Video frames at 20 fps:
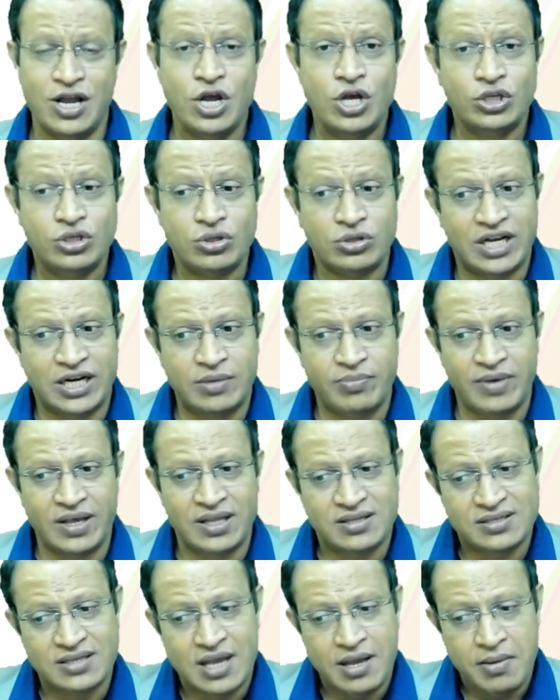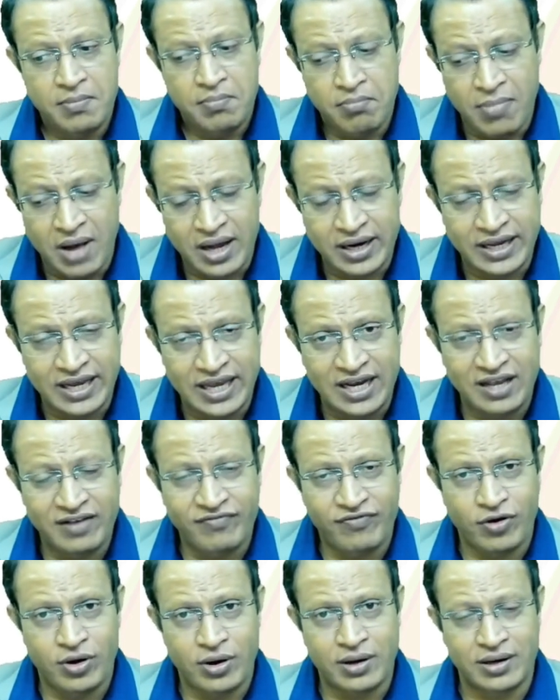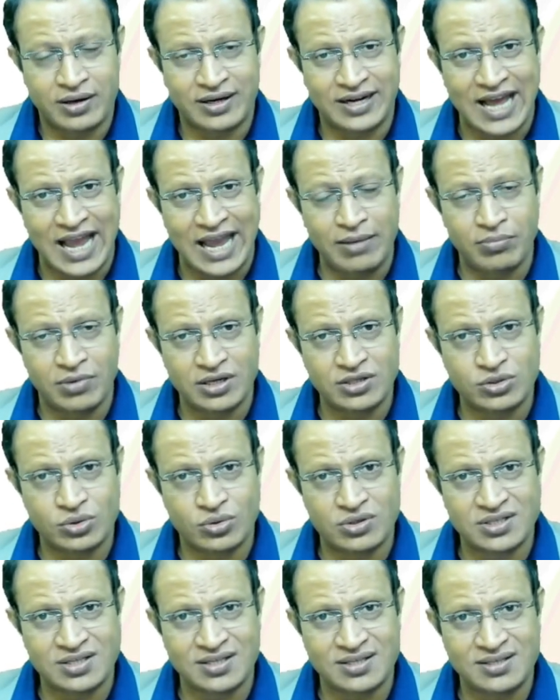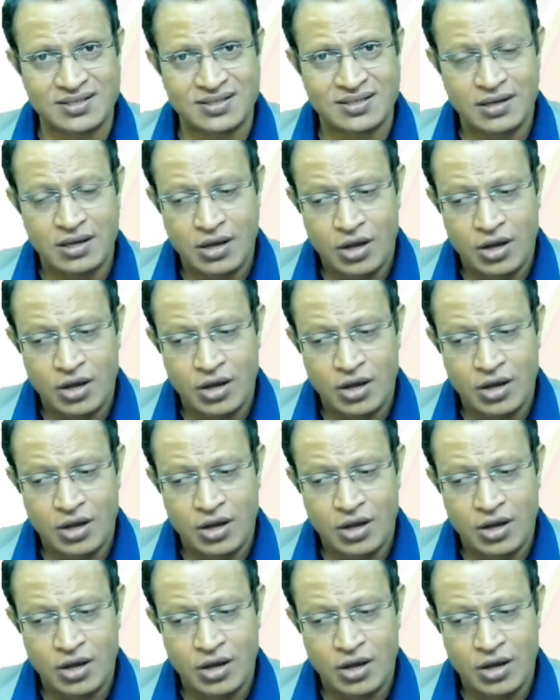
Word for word: So that means bargaining for time resources,